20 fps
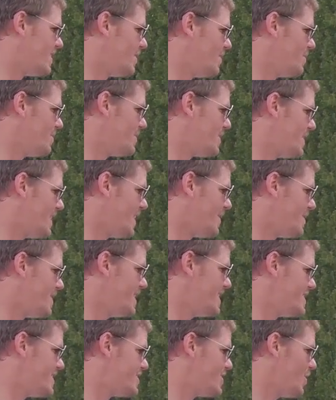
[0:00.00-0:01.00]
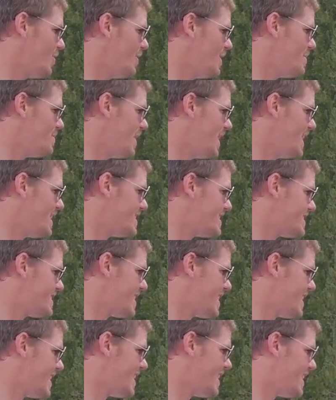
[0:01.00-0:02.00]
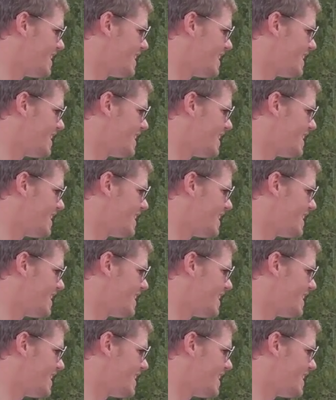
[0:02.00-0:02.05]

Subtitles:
Oh, I'm getting so many bites.